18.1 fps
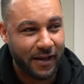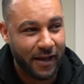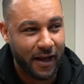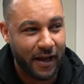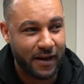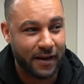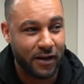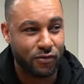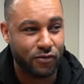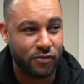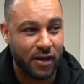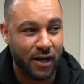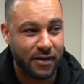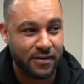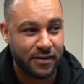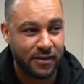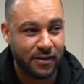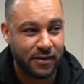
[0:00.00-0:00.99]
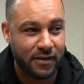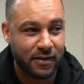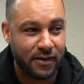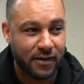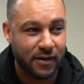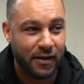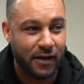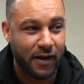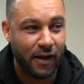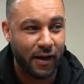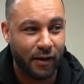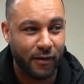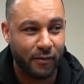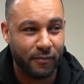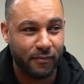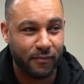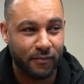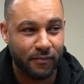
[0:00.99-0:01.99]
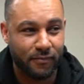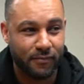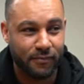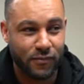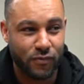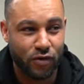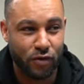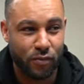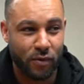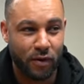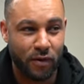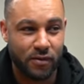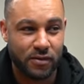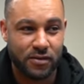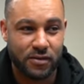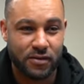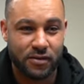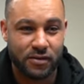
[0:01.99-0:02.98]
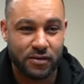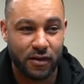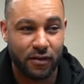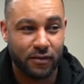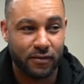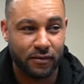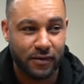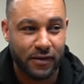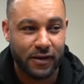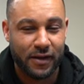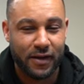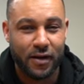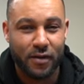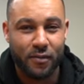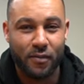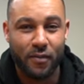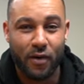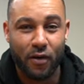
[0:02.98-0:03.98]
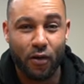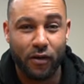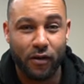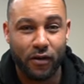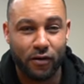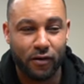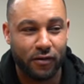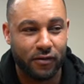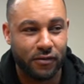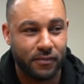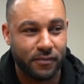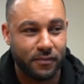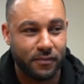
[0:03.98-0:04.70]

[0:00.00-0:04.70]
Naturals Classic, two bros. So, looking good.